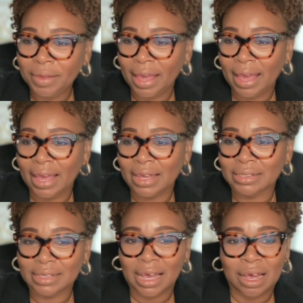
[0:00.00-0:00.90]

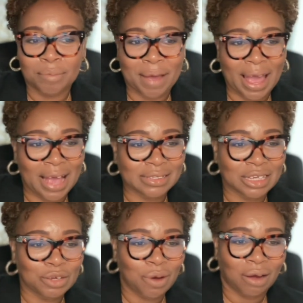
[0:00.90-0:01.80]
And by
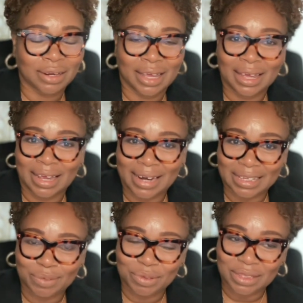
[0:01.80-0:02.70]
asking you all to get
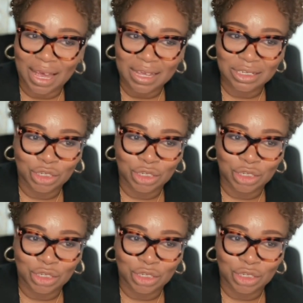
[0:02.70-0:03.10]
connected with us,